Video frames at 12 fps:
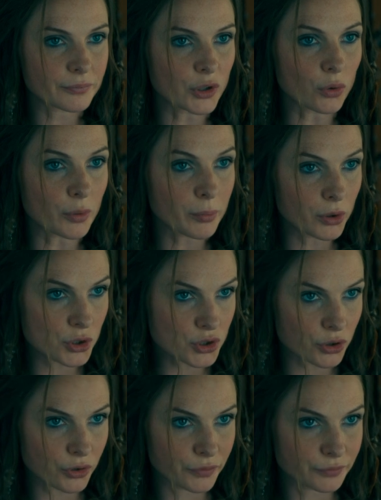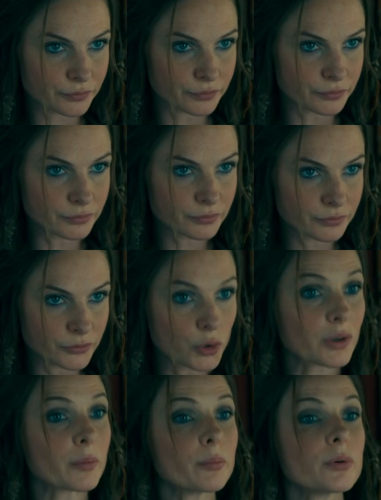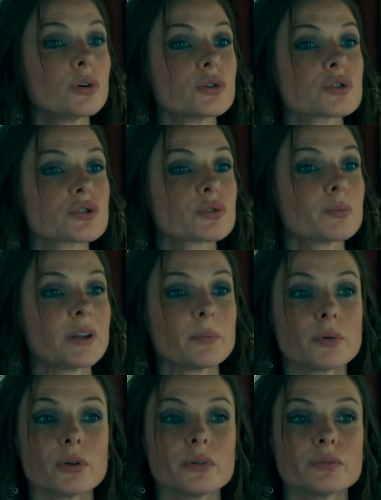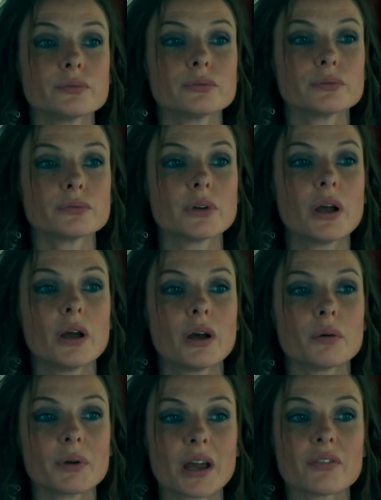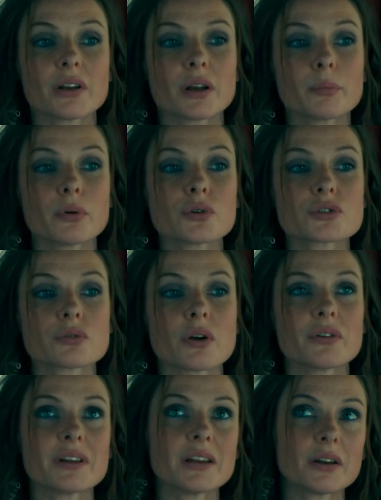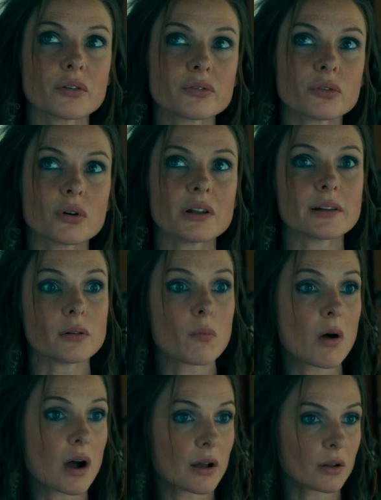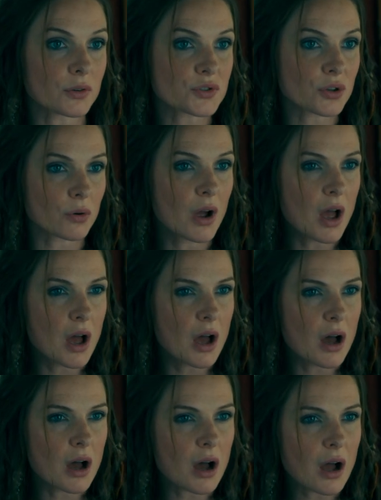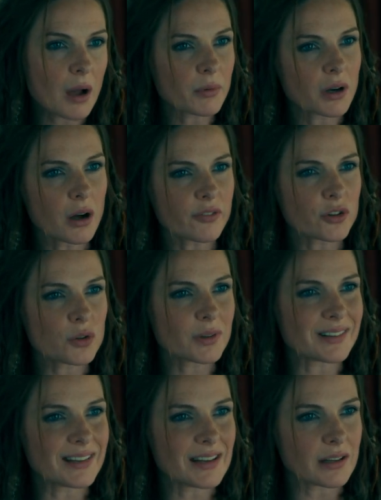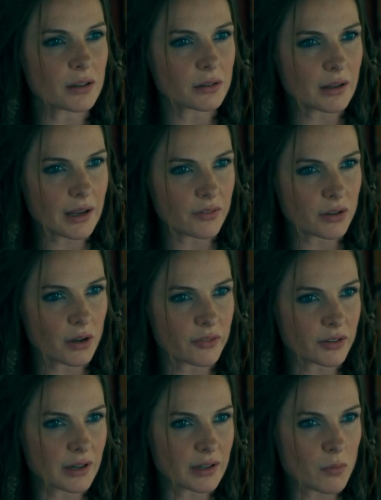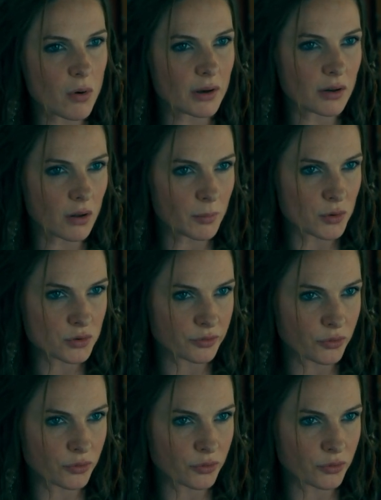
You're a pusher, hmm? You can push people. We haven't had a push around here for a little while, so I'm gonna offer you a deal I haven't offered anyone in almost